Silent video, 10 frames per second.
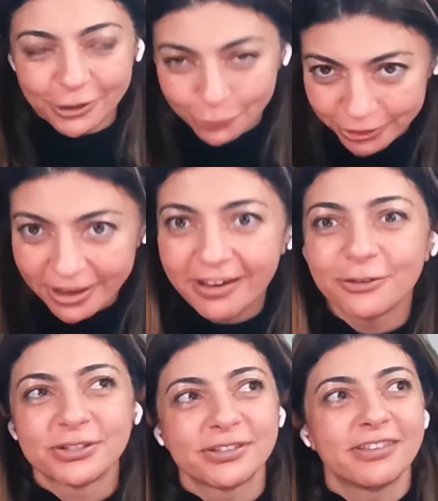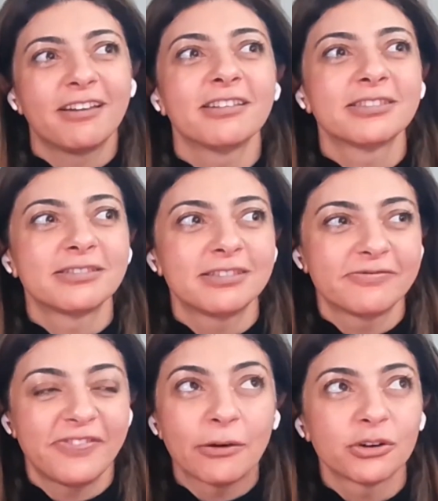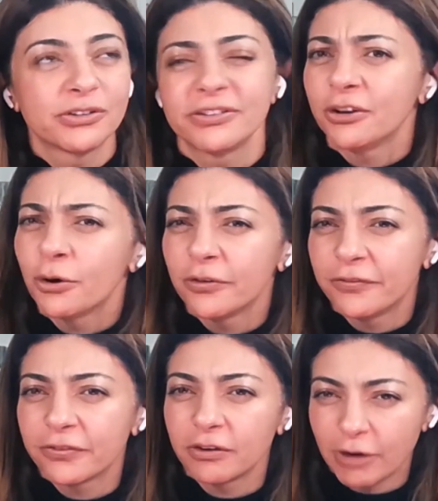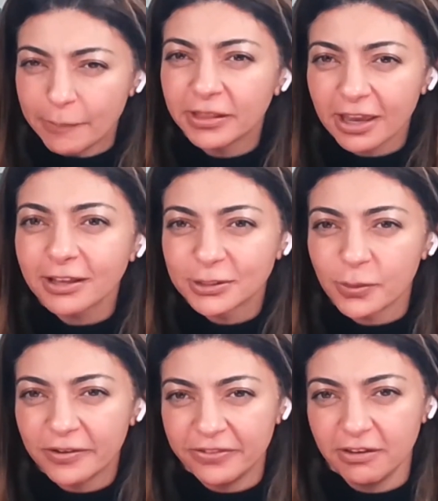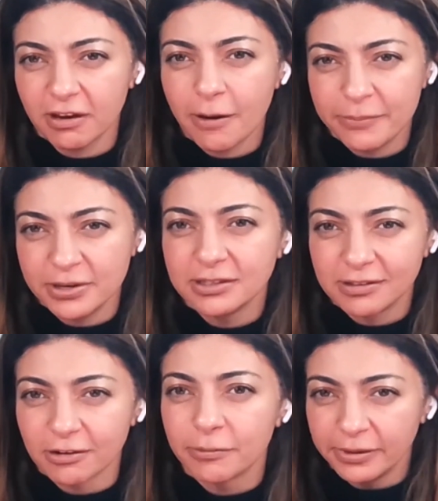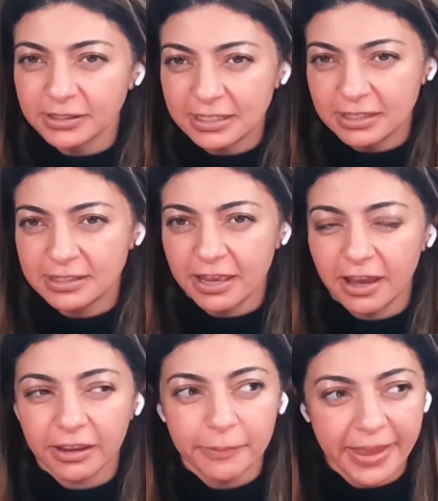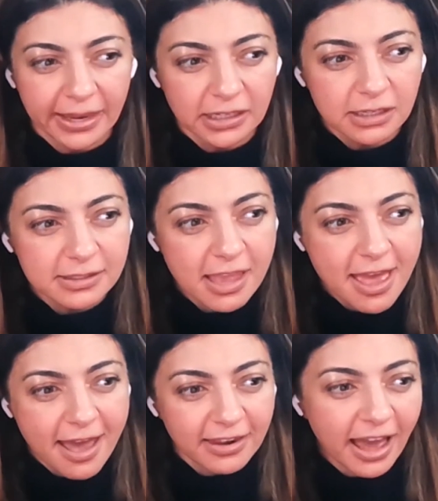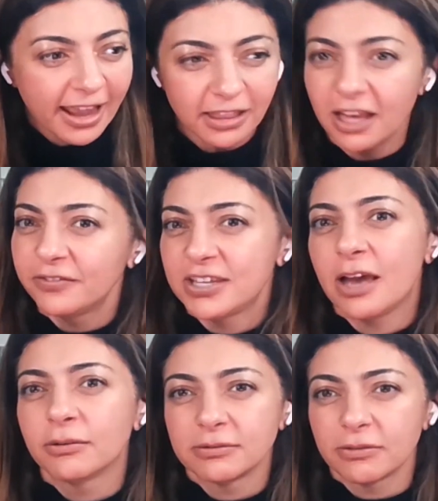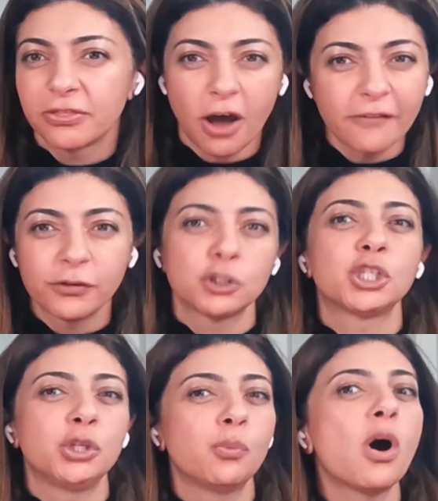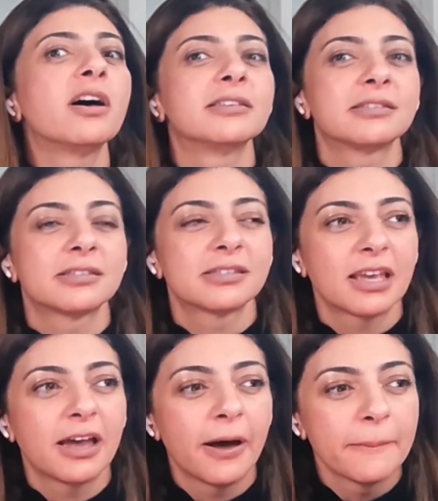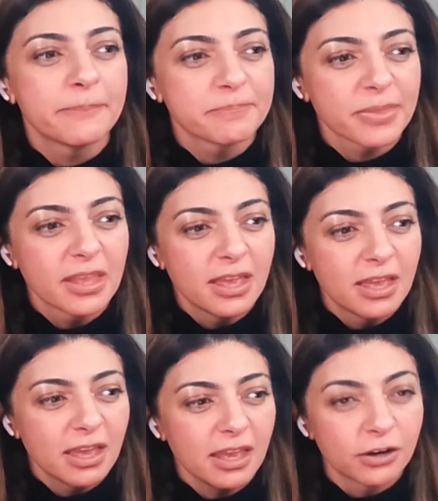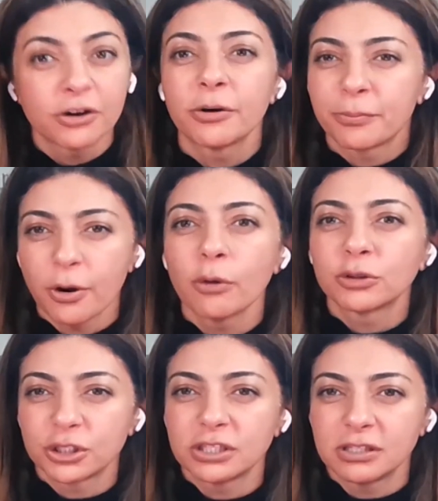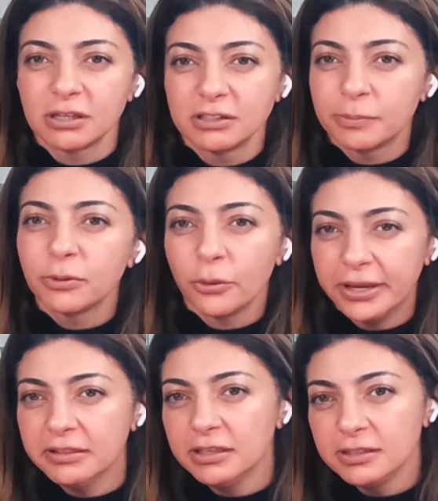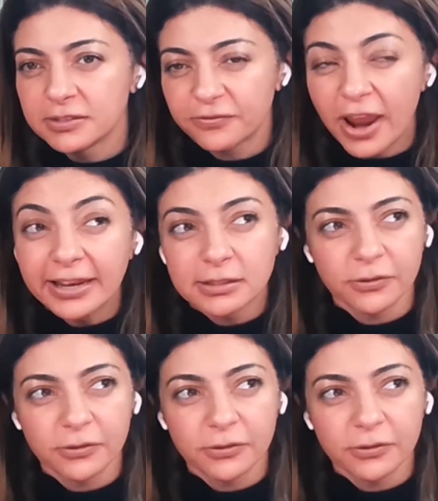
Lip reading: Kuda, who's the founder and CEO of Replica. It's one of the companies that are building these AI companions. And I loved how thoughtful she was in her approach to deploying these friends.